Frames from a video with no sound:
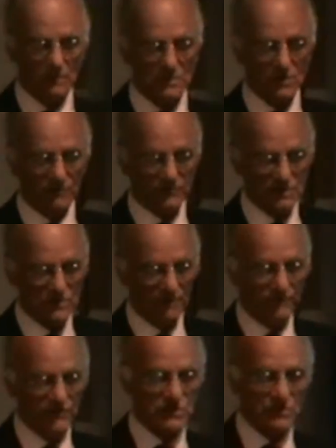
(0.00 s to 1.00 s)
was often
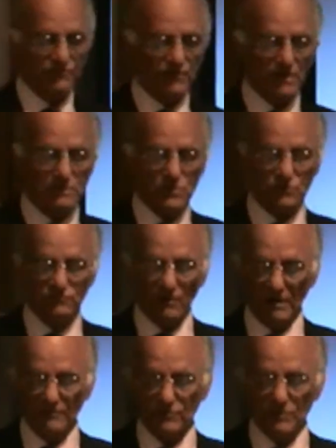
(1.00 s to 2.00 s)
sufficient for them to
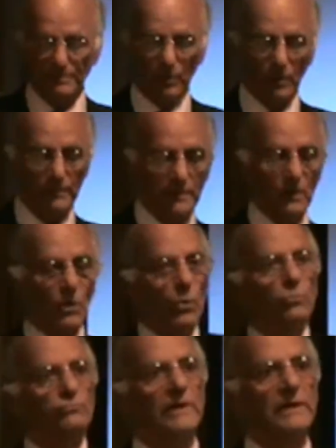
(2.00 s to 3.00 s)
arrive for an appointment
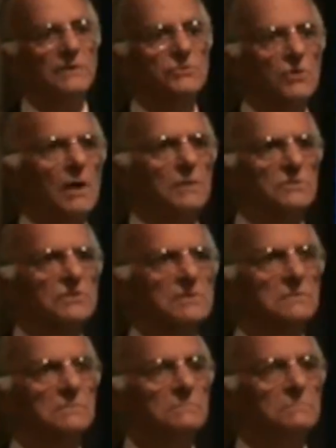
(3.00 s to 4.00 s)
already in trance.